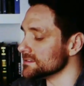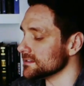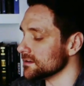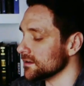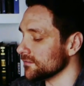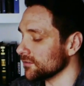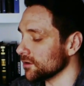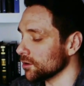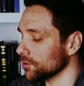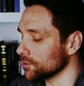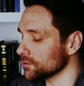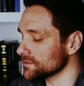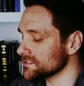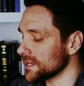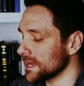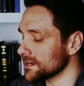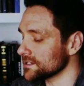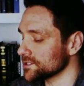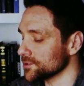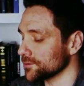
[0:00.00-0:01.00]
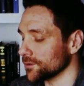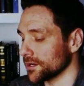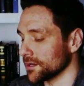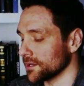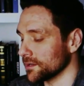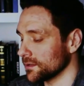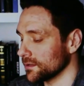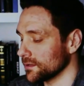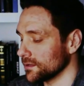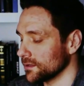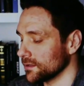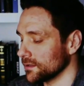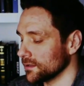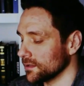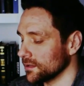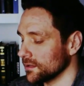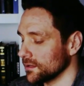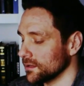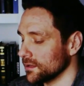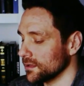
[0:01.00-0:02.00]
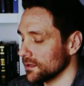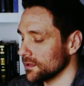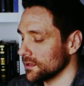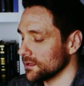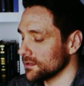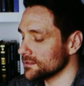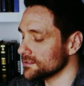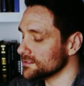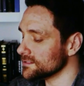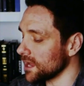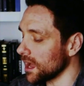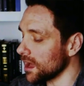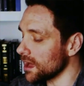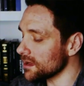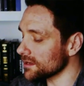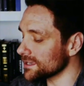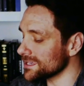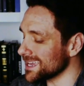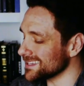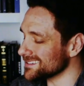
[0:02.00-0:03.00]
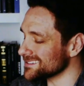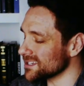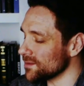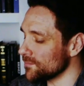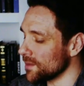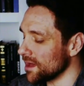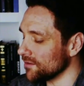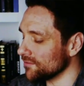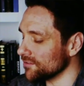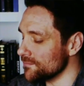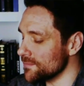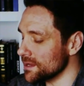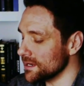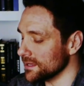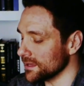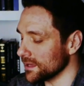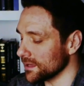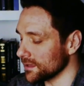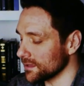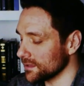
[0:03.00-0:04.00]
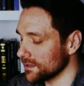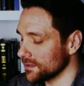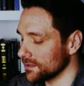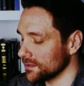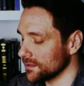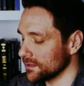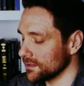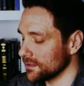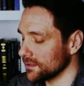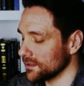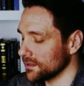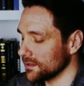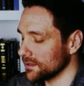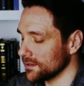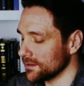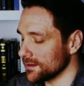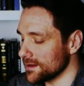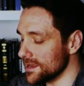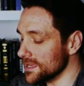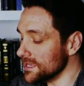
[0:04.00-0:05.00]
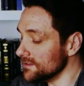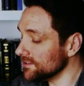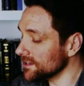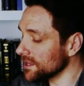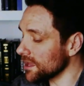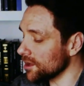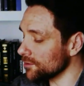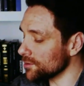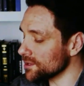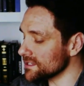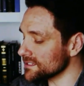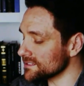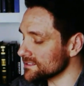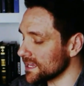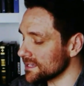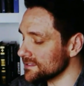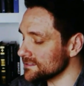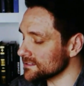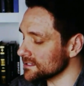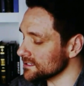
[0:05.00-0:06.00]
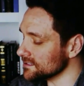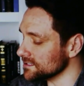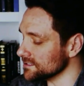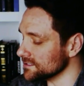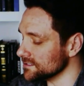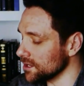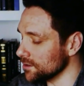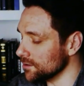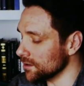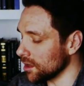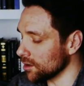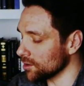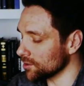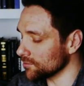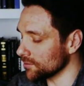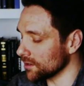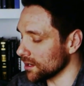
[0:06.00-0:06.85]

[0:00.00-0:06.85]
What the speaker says: in a floral sanctuary, dark yet somehow familiar, leaving her with a sense that she's no longer